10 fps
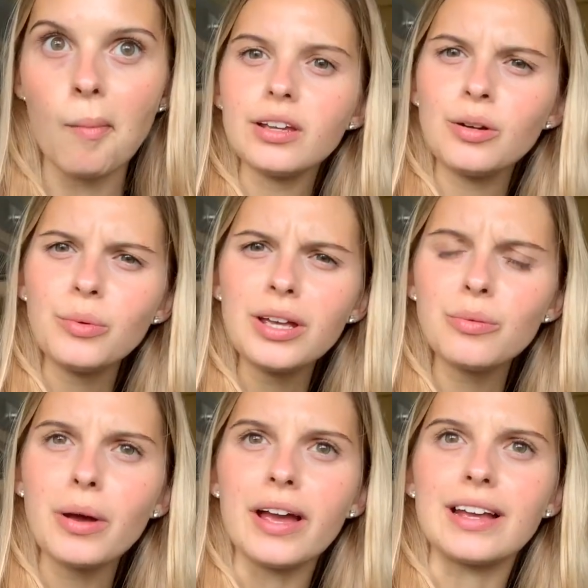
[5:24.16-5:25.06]
In a weird
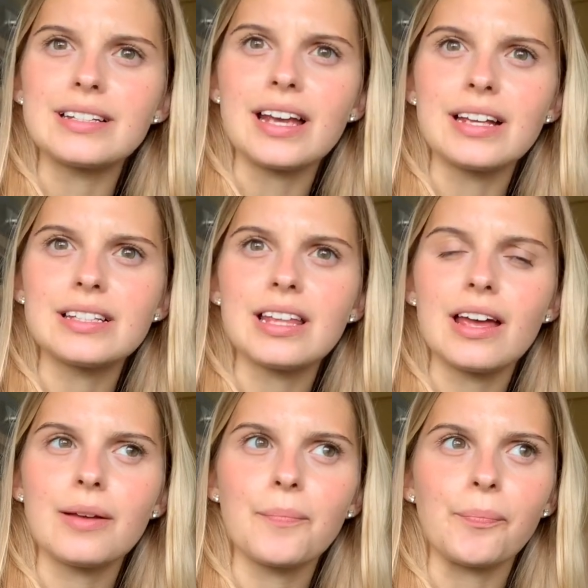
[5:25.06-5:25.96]
way, it tastes
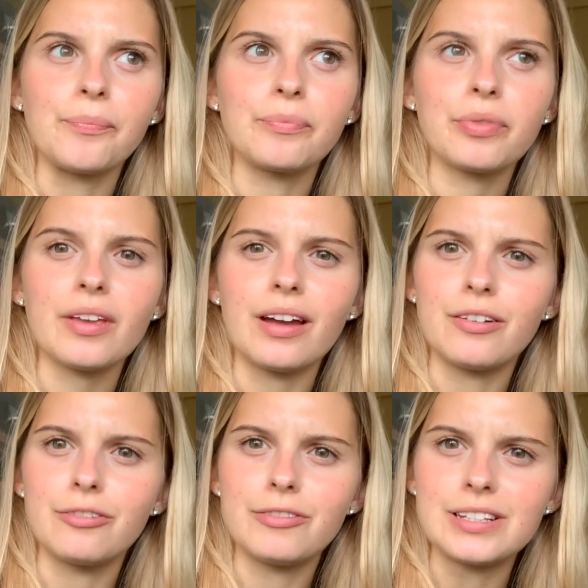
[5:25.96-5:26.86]
like kind of
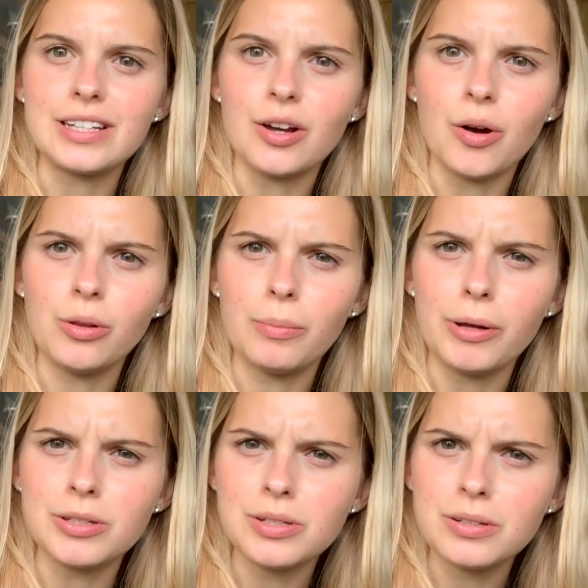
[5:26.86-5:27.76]
fizzy cola
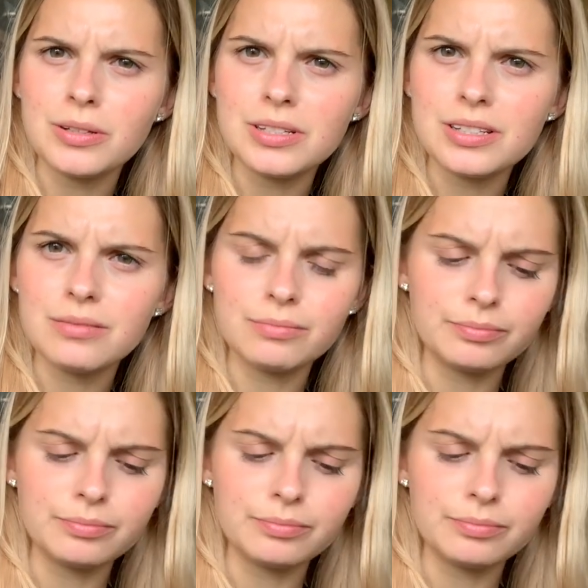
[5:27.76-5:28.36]
bottles.